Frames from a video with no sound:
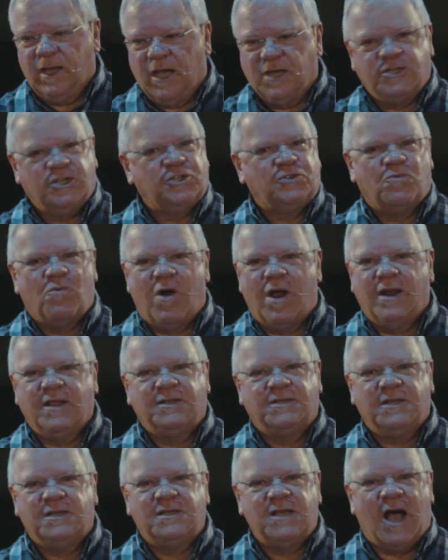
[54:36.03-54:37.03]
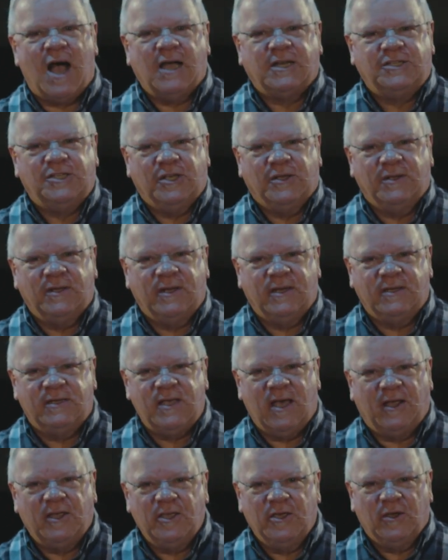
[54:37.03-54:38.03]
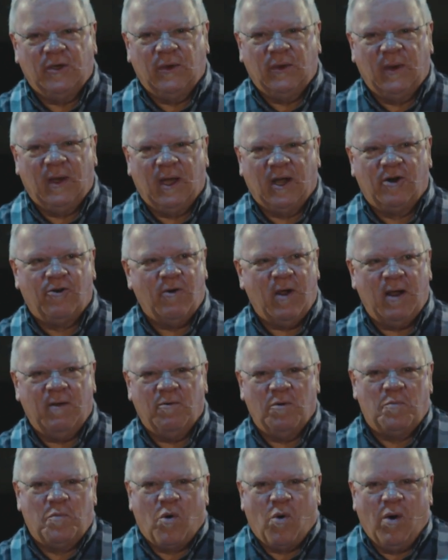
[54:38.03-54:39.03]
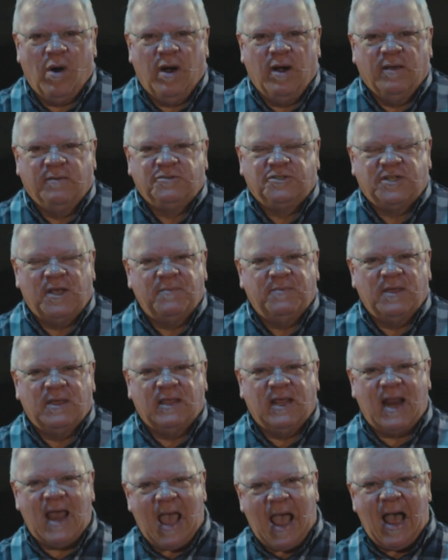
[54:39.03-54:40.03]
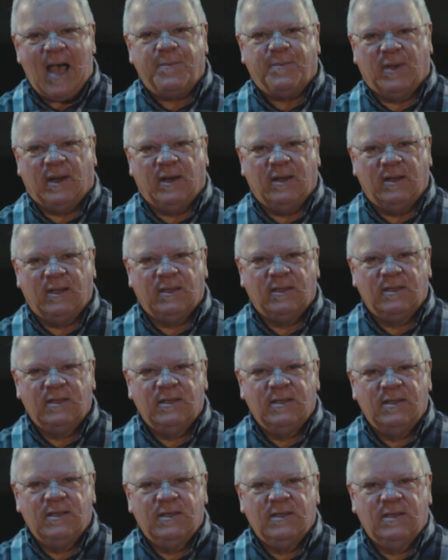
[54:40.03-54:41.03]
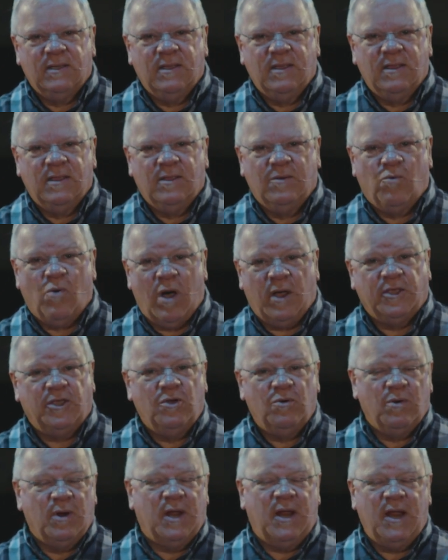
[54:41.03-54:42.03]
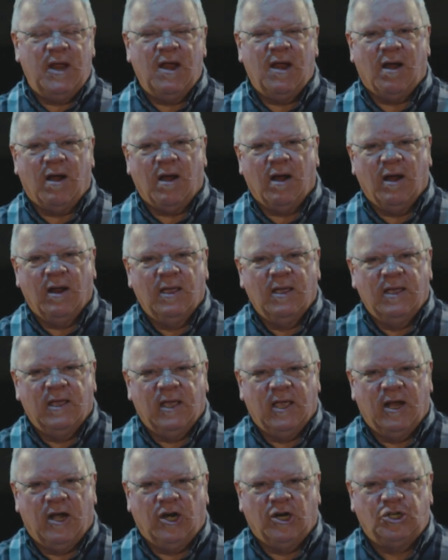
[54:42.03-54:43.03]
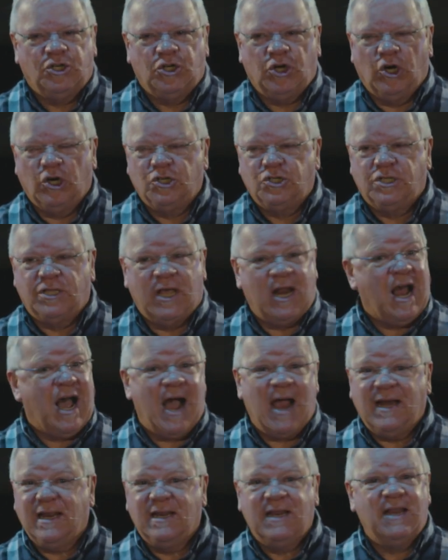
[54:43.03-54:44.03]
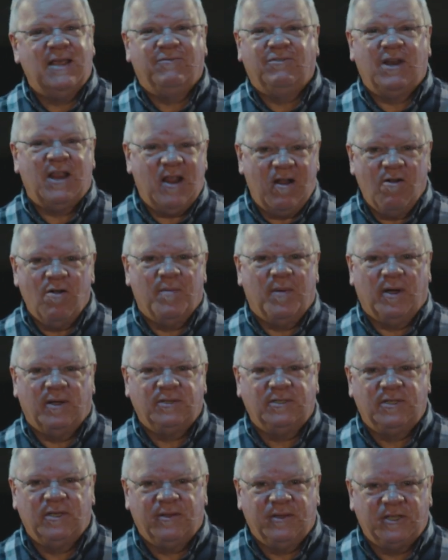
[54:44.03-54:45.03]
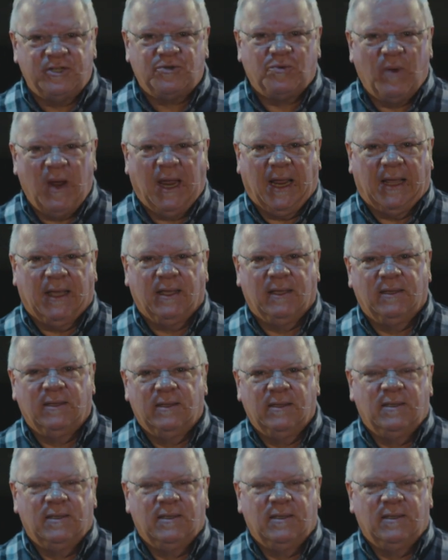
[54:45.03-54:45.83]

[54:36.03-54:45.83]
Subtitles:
I just wanted to talk to you and tell you a great report of something that happened while you were here in our church that I didn't even hear about until this week."